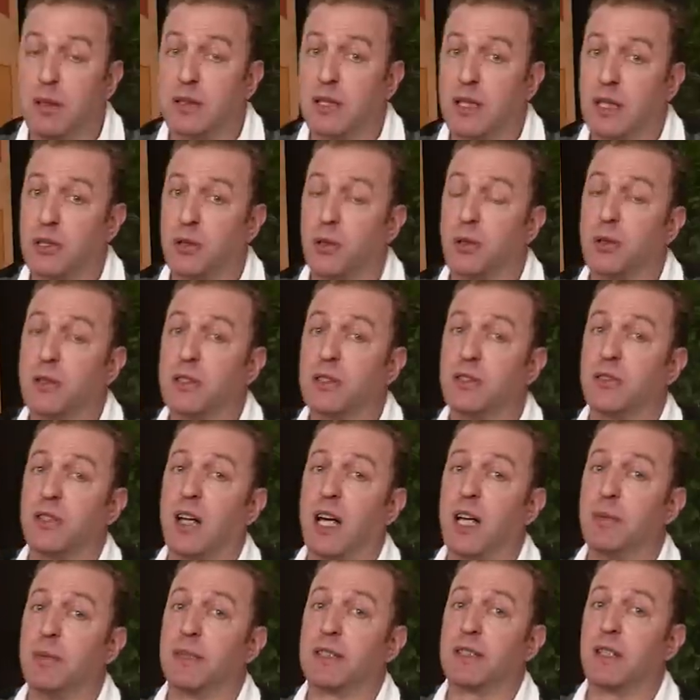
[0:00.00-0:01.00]
but Cadorna's
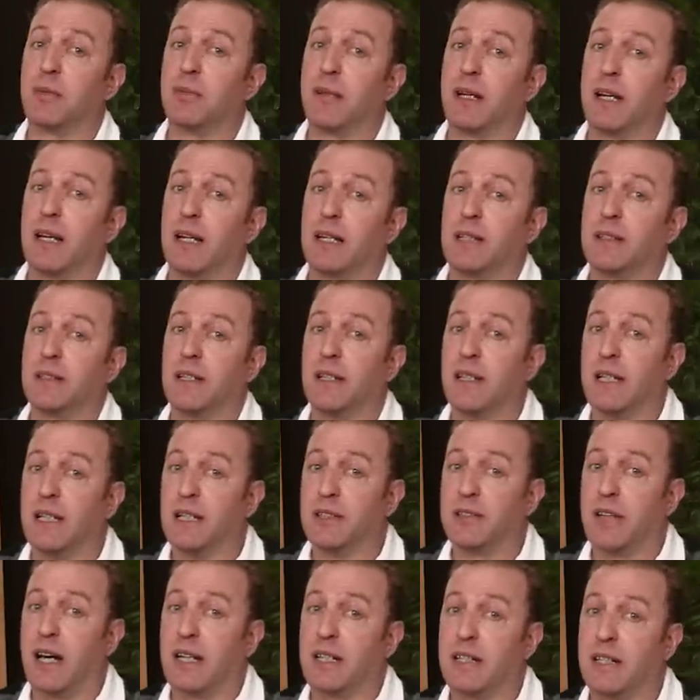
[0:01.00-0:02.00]
time in command
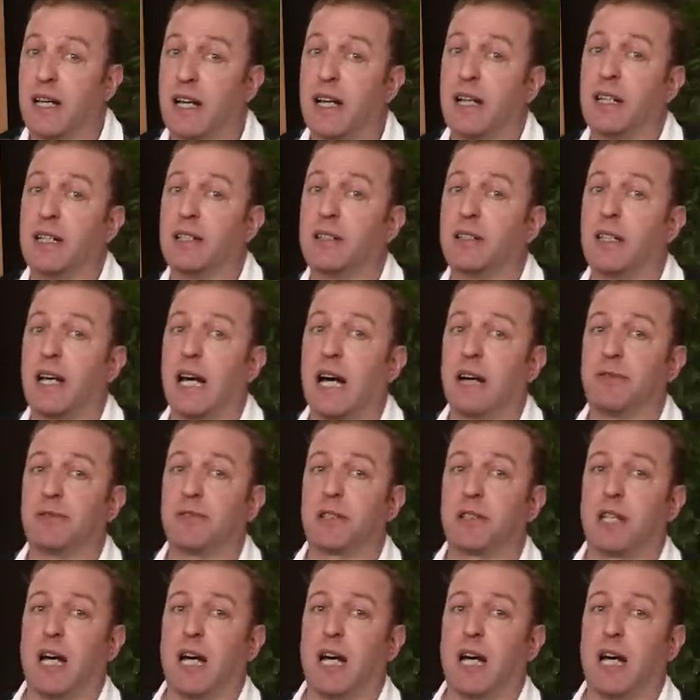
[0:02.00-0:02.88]
is at an end after